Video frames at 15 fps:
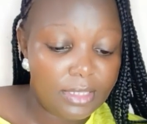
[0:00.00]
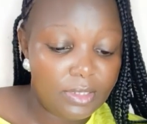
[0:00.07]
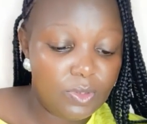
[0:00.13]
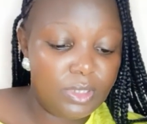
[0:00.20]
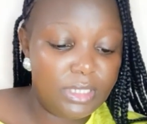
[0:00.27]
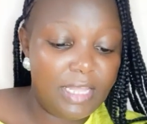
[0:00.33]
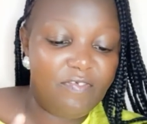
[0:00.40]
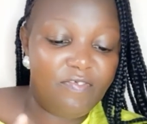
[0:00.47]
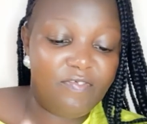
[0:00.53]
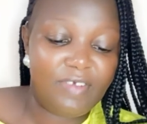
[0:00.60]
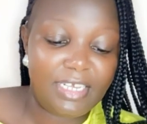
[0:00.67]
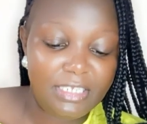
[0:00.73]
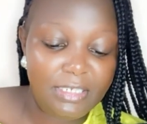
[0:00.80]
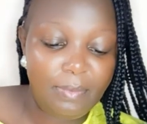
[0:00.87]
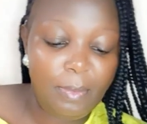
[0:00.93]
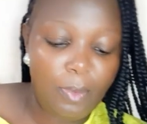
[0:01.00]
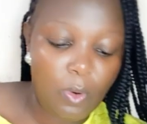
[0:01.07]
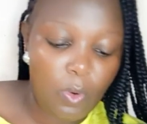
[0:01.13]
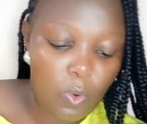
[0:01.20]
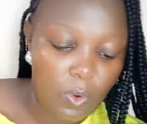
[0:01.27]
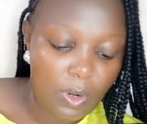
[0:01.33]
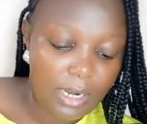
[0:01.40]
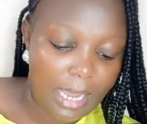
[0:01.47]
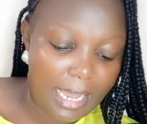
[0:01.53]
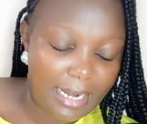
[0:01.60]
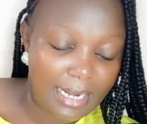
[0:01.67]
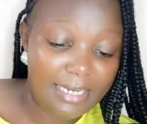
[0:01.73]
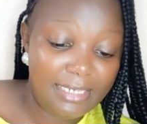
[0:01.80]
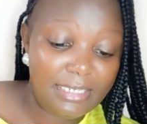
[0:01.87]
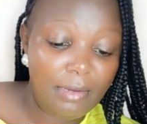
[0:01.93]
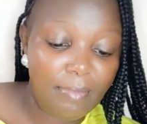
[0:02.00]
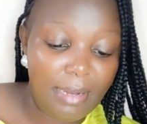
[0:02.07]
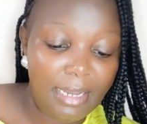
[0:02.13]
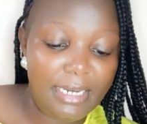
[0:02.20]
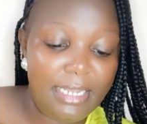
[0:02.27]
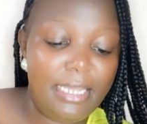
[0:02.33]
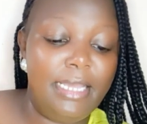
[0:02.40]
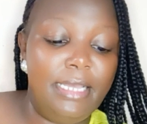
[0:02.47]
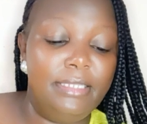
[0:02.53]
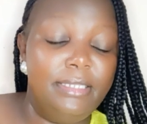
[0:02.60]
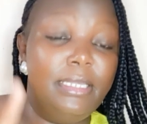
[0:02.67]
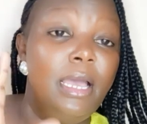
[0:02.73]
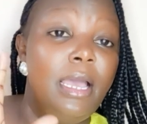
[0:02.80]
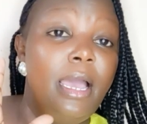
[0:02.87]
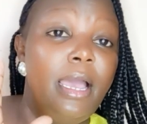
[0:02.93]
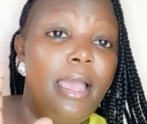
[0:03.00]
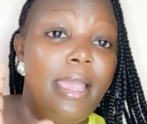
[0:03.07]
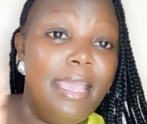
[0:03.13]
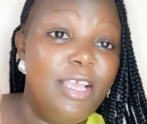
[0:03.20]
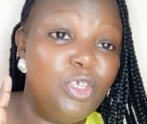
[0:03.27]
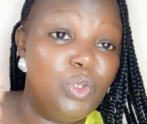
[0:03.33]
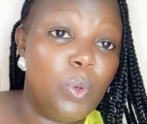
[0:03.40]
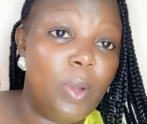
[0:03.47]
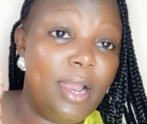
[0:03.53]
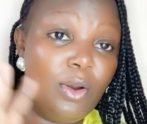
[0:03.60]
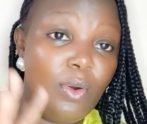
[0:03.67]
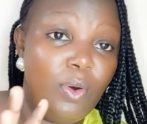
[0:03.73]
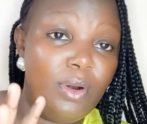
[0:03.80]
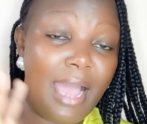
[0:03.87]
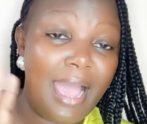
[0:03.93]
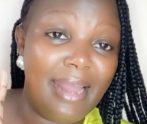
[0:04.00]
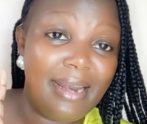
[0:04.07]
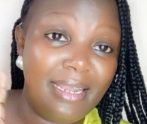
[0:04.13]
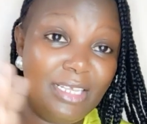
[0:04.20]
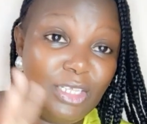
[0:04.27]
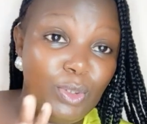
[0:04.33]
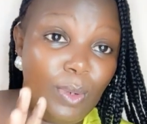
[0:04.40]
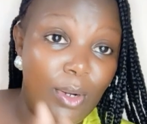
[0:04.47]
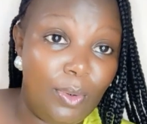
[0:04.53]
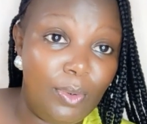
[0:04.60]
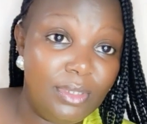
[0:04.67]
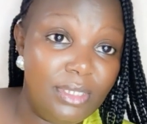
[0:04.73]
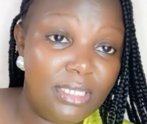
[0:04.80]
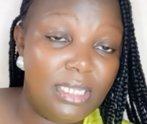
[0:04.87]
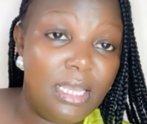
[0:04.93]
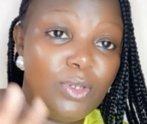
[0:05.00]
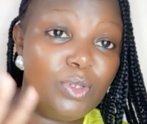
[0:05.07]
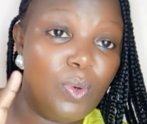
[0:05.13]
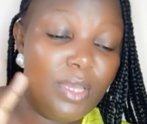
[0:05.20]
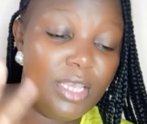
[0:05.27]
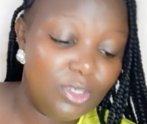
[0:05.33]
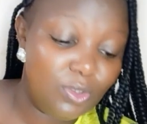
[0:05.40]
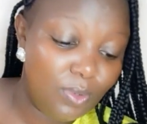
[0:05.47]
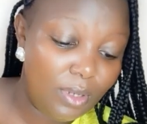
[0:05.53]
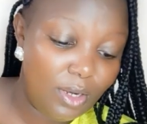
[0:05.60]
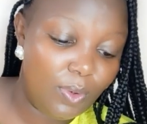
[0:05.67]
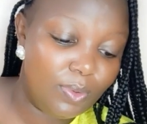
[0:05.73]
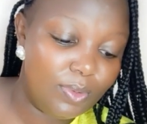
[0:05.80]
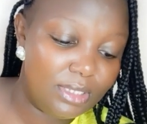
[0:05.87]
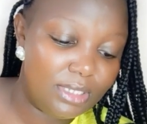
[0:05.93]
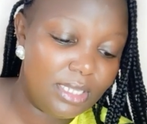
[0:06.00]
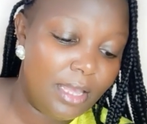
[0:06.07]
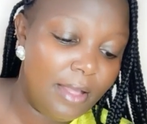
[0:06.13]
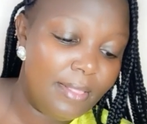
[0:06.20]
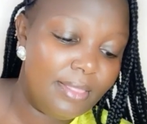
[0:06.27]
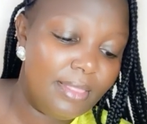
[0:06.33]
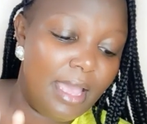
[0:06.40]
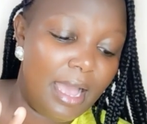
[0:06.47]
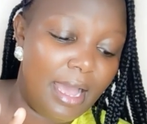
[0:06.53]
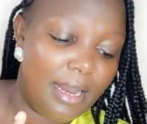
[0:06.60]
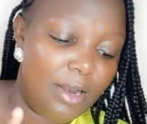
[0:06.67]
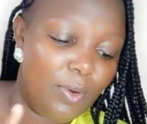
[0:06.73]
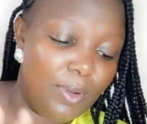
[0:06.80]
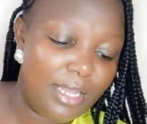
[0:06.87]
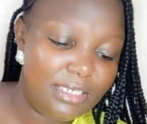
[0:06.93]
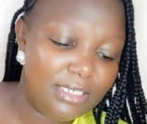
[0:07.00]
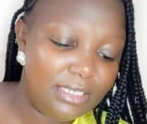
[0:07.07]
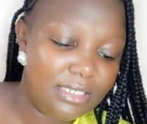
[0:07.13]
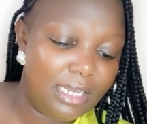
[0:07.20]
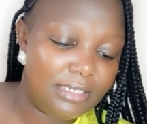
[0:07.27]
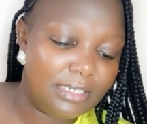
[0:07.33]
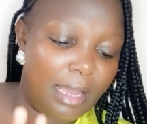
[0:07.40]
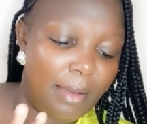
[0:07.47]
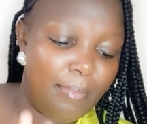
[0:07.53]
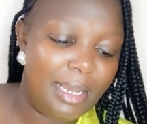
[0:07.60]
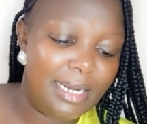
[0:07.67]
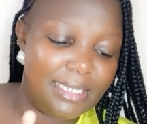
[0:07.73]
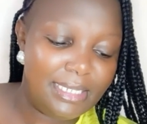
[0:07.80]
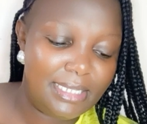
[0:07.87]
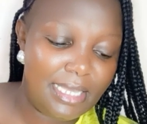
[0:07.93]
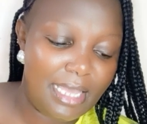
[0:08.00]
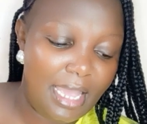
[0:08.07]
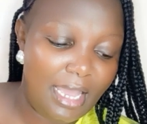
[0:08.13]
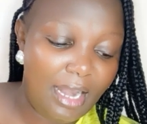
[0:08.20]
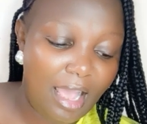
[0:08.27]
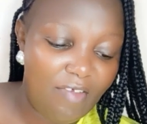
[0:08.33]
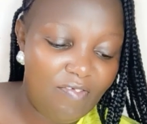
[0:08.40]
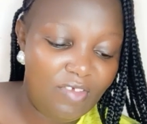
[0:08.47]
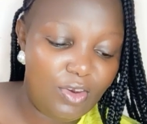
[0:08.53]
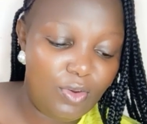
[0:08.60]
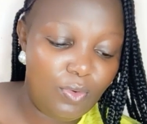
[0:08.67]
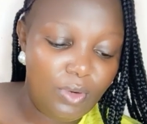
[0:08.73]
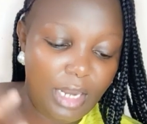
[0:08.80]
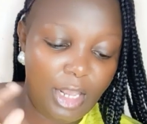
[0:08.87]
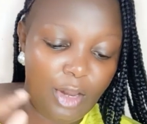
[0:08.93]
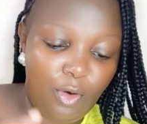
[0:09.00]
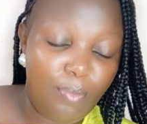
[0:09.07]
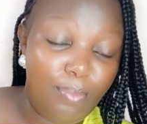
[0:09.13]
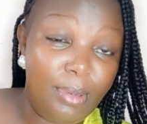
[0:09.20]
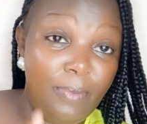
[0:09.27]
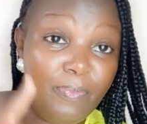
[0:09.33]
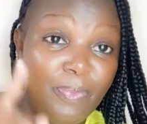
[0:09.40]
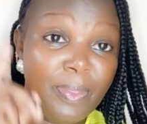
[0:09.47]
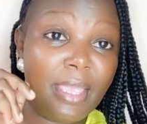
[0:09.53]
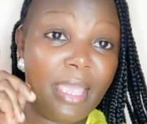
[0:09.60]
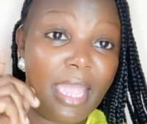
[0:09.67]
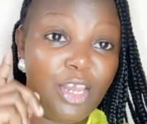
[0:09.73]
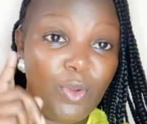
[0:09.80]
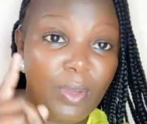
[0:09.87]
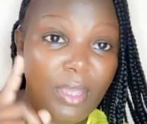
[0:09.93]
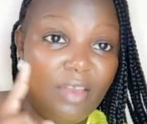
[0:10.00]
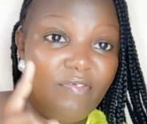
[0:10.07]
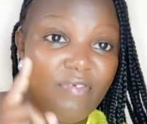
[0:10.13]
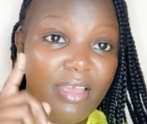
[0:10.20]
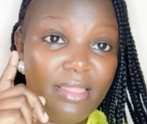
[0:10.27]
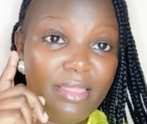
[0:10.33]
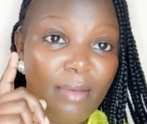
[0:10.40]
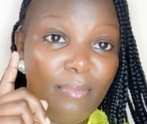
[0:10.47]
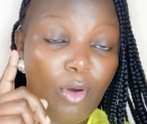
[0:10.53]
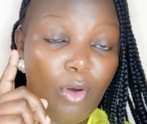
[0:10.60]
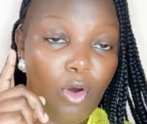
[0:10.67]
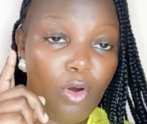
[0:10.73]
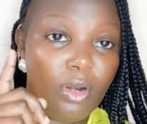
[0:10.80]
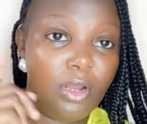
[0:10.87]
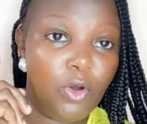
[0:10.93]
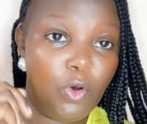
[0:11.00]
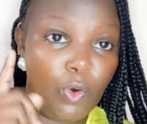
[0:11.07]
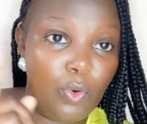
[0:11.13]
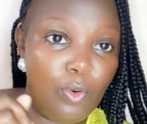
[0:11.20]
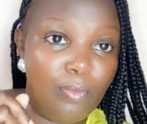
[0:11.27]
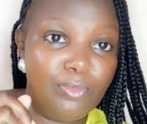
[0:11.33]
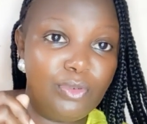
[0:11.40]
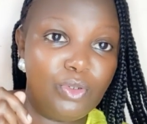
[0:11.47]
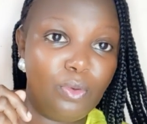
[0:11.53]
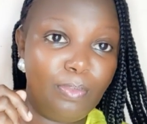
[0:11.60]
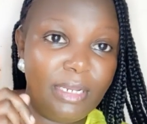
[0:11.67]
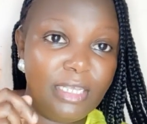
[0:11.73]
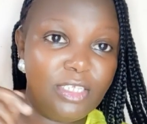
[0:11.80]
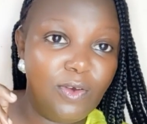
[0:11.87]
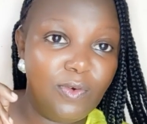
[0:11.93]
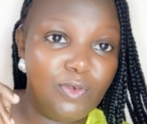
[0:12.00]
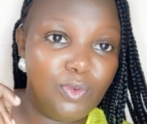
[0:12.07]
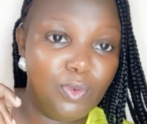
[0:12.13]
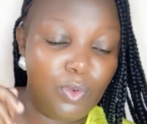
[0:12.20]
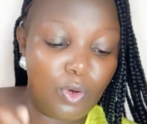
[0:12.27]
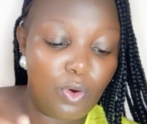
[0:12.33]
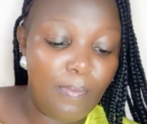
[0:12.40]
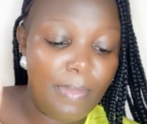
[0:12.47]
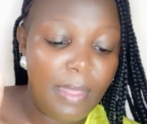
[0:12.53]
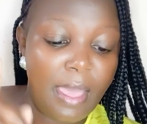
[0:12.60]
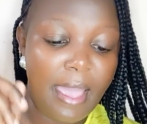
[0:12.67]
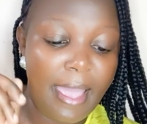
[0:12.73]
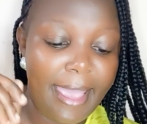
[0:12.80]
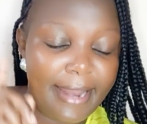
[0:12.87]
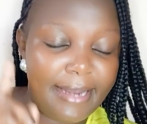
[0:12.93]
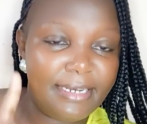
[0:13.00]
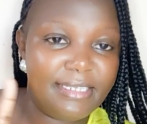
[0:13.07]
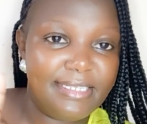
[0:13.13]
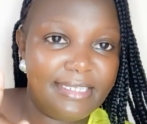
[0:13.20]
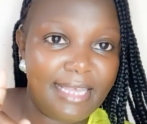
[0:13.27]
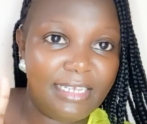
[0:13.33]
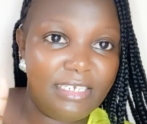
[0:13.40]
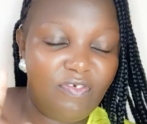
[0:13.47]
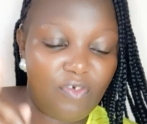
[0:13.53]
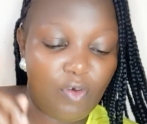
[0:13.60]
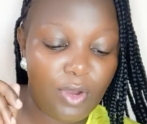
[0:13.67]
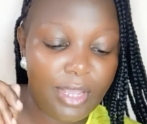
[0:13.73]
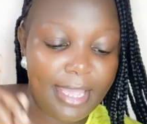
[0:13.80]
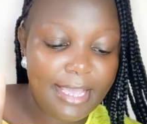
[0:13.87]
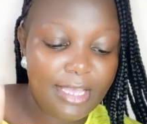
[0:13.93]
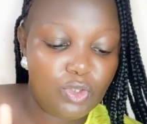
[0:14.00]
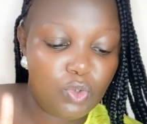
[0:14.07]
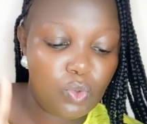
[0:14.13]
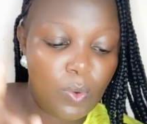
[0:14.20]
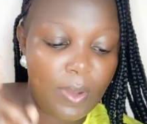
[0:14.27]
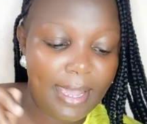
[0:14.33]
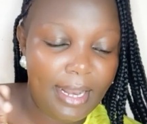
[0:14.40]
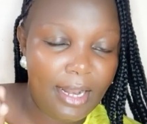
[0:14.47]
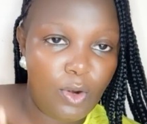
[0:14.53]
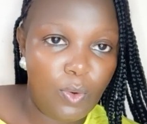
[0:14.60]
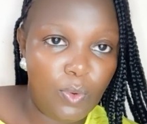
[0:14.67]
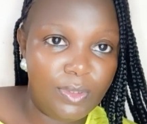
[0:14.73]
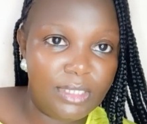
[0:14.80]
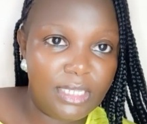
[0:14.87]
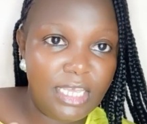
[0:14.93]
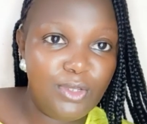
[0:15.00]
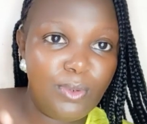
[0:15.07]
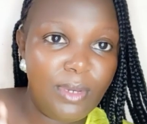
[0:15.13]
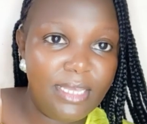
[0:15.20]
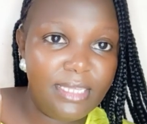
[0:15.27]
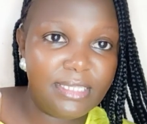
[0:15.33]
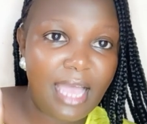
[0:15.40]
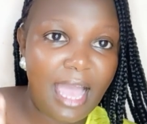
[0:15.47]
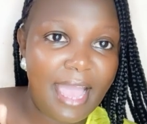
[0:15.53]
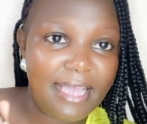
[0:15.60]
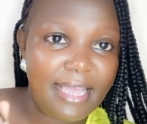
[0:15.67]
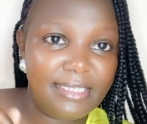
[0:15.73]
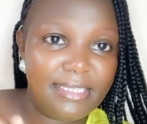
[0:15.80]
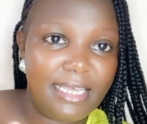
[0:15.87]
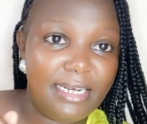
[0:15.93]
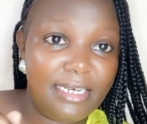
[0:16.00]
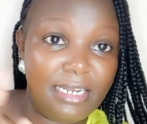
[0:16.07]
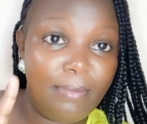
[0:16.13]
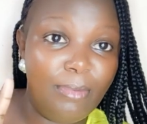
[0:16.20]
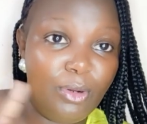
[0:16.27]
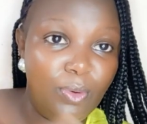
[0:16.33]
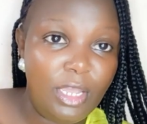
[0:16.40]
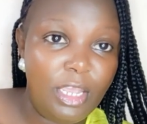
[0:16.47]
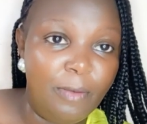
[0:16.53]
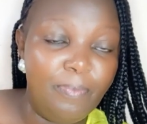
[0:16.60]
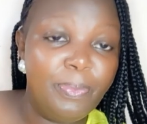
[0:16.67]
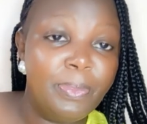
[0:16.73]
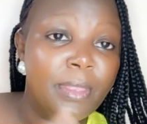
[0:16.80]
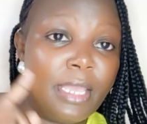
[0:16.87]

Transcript: The first people who are lending money is Izwe Loans. So Izwe Loans, they are located at Kabarisian Avenue, Nairobi, and you can find them on Chrome. So please go to Chrome and search for Izwe Loans. Izwe is I-Z-W-E.